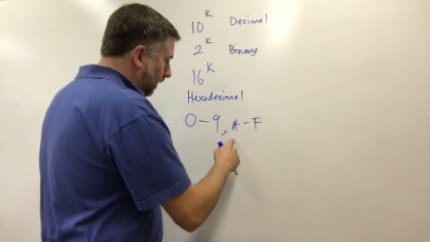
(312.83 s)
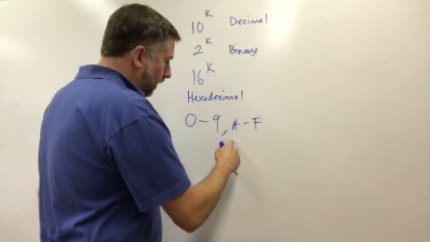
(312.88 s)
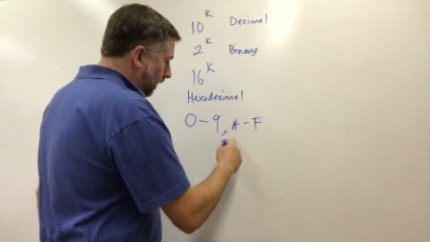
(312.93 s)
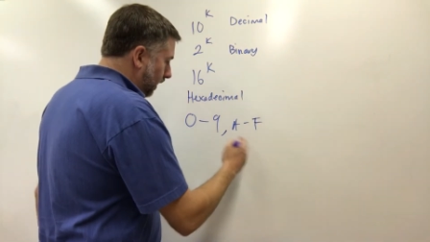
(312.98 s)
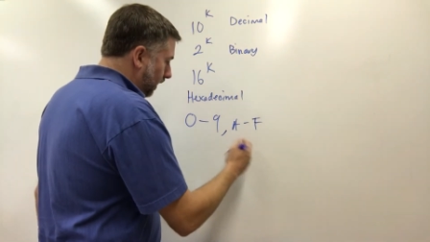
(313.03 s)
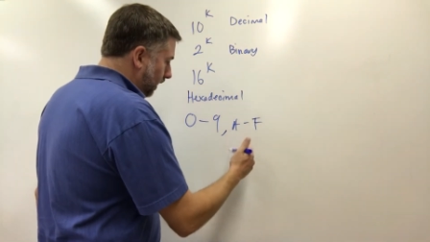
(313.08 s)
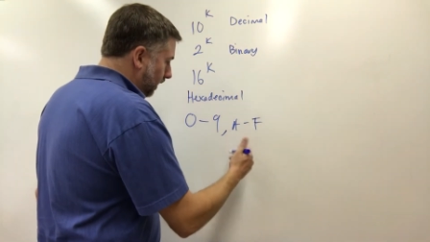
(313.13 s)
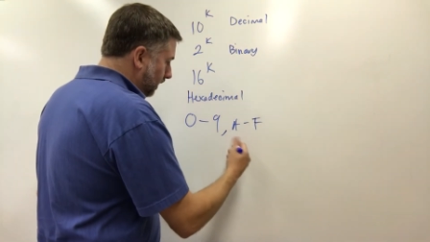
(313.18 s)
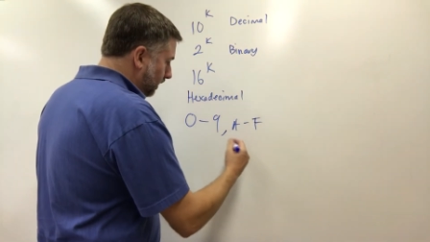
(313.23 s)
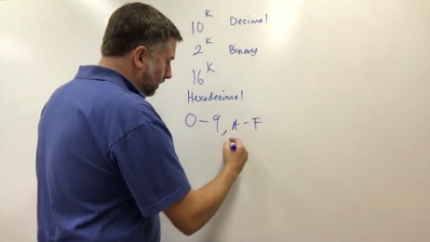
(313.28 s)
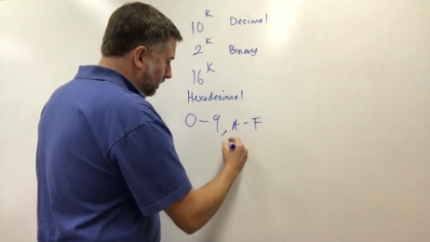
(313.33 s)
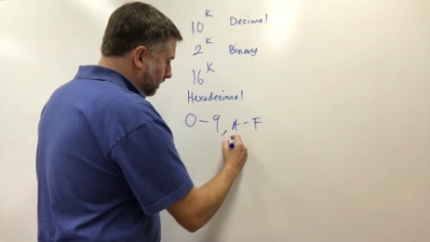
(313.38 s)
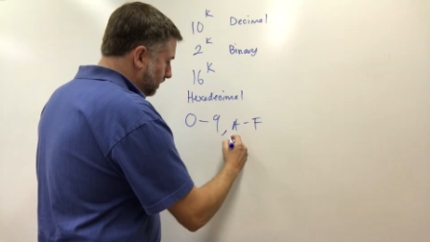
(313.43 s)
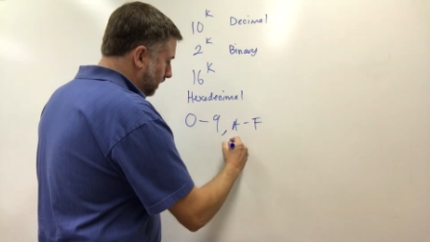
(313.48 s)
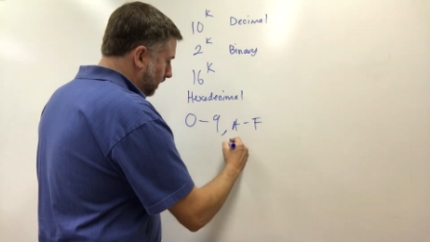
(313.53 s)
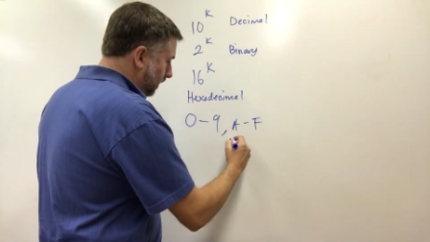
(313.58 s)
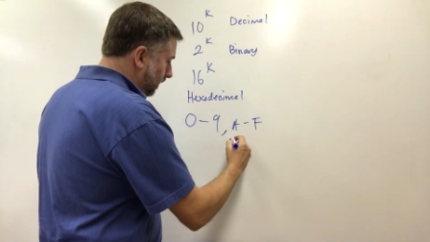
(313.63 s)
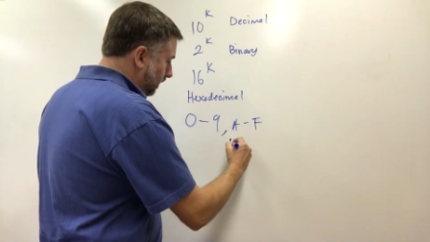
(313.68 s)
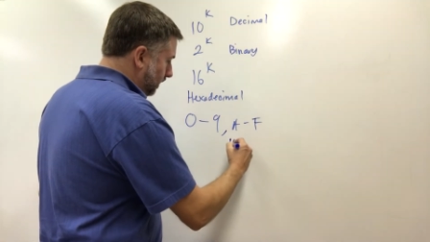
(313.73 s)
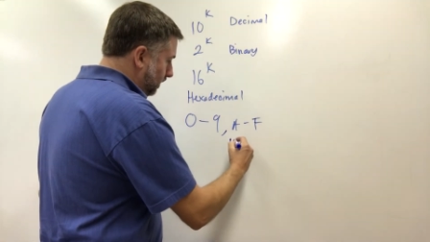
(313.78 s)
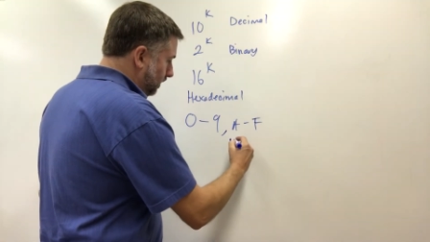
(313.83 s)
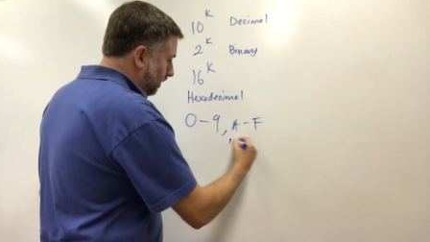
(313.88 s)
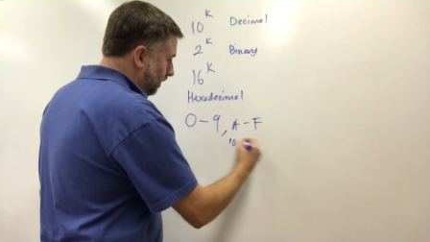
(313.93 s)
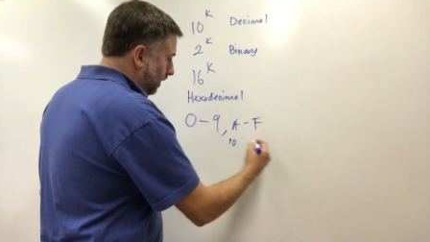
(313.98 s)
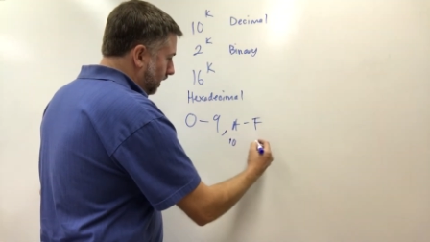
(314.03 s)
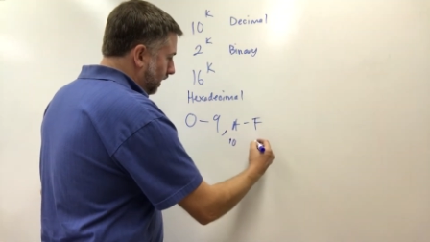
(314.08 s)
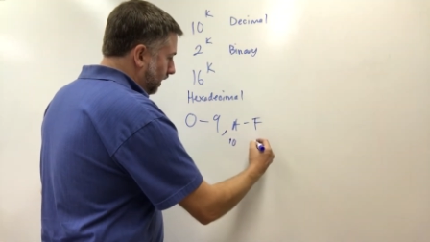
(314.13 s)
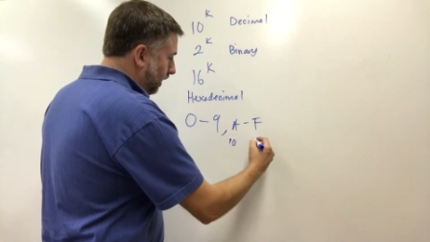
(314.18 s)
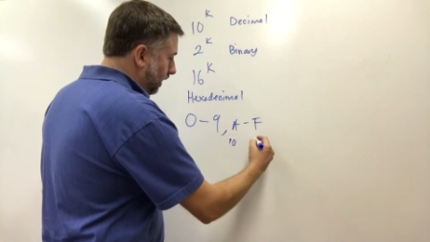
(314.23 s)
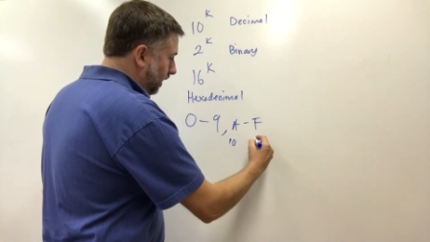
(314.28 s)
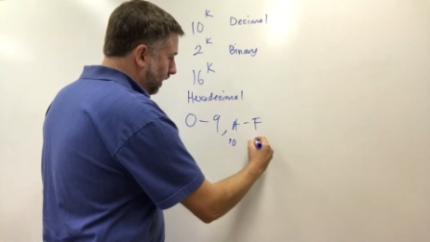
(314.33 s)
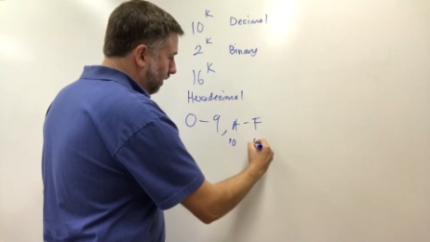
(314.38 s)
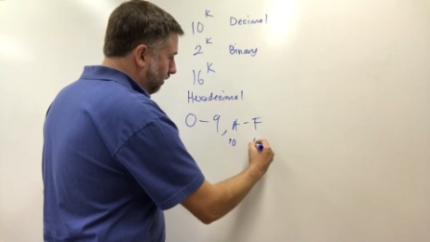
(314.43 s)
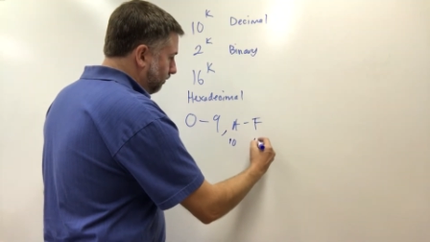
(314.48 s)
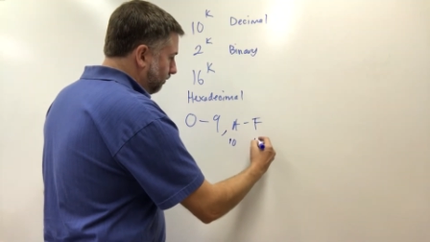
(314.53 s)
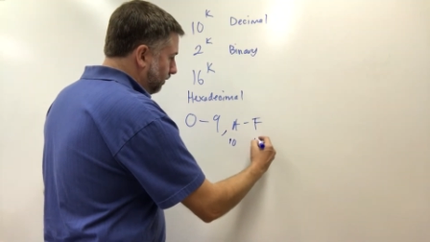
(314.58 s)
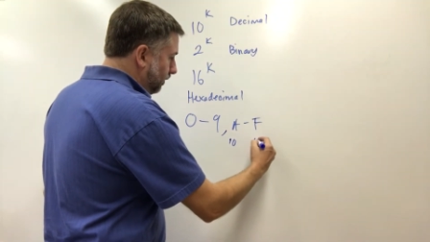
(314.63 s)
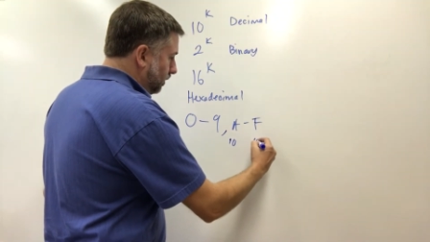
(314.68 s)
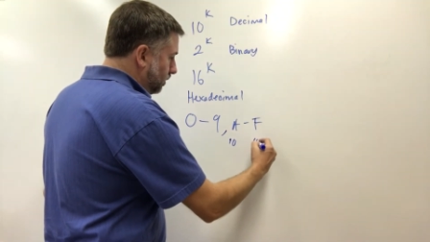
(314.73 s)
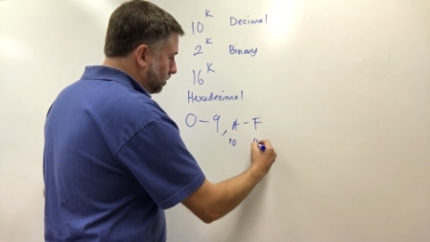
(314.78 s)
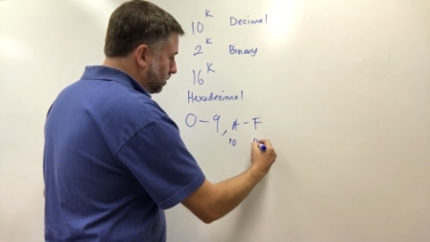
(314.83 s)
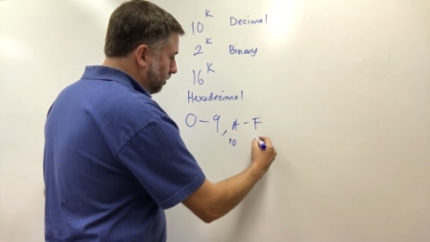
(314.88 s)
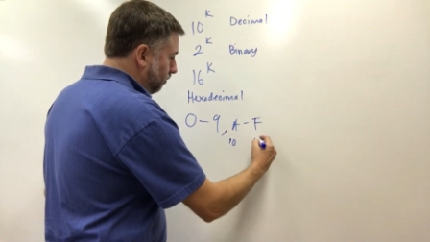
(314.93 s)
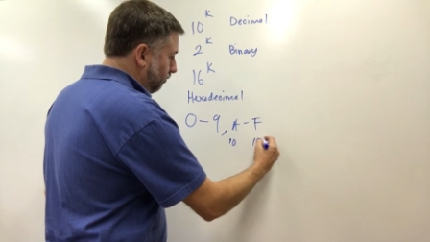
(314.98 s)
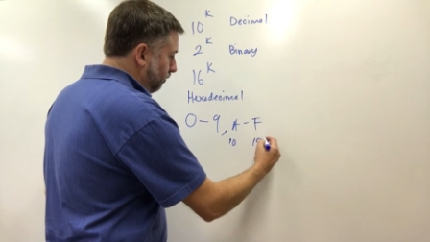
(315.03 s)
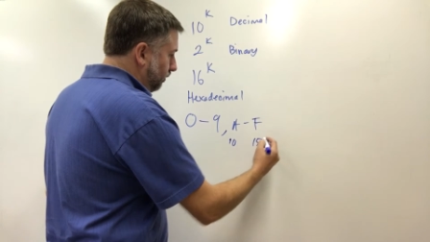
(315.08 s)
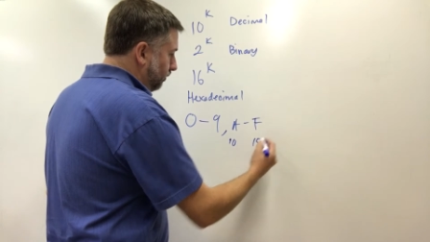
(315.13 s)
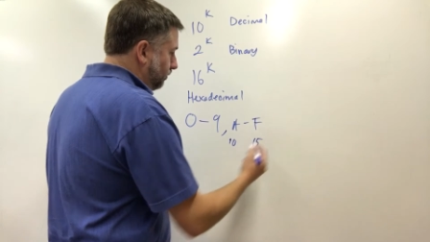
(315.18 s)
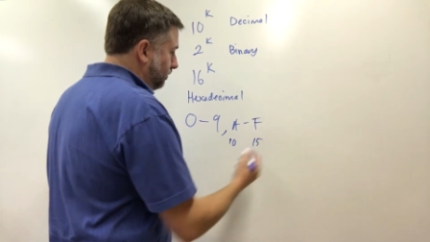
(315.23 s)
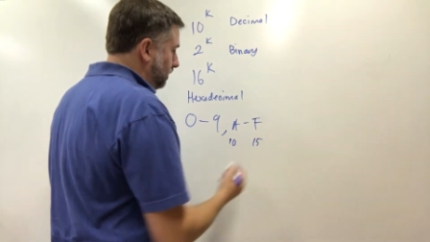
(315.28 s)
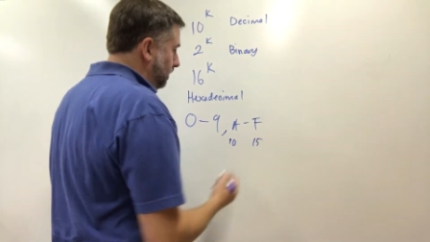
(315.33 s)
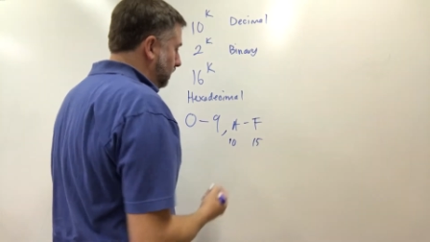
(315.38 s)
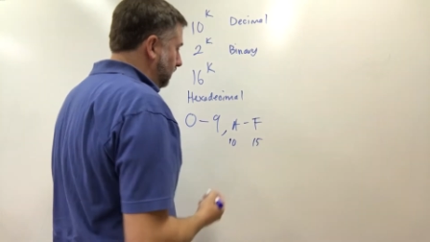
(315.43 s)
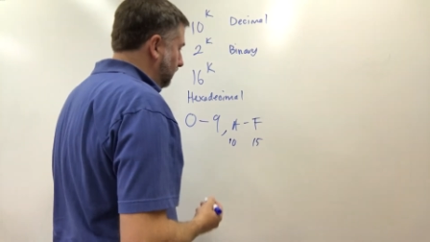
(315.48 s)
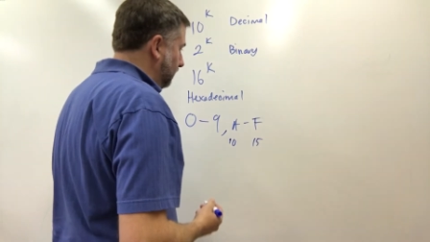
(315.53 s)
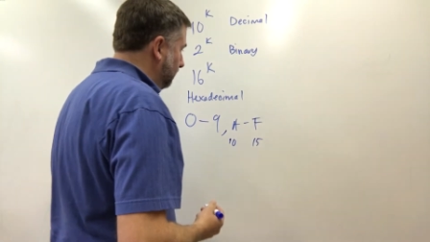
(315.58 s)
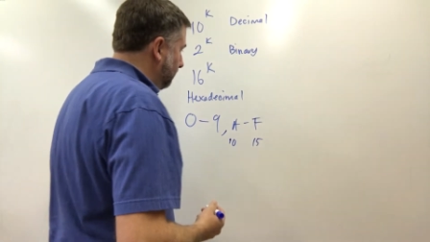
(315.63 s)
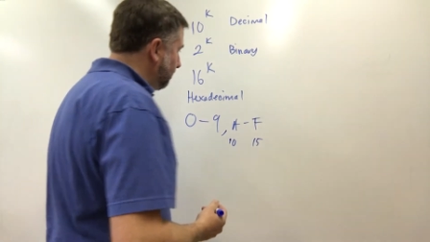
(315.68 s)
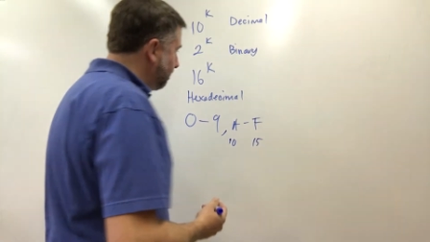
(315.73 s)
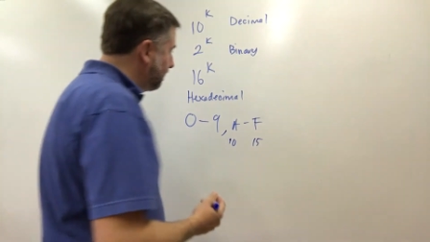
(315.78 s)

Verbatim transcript: A is 10 and F is 15.